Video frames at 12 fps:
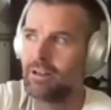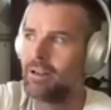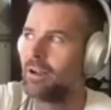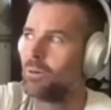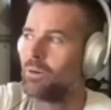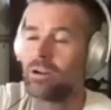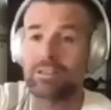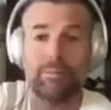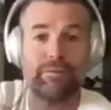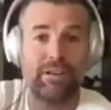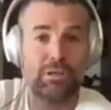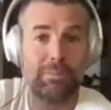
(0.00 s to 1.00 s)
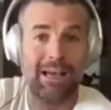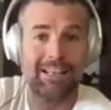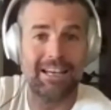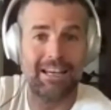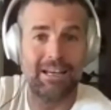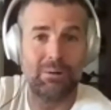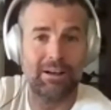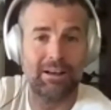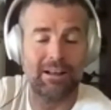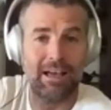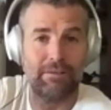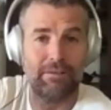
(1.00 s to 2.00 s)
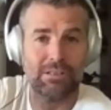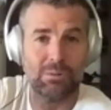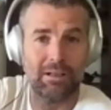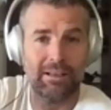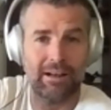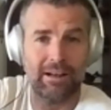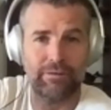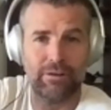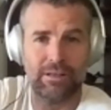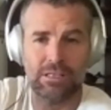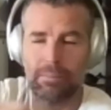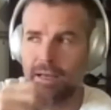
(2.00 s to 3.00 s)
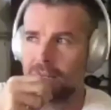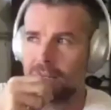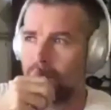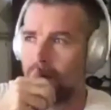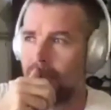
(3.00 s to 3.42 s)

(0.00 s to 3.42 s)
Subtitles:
We've got some fish pate we're going to have as well that our friends make in Byron.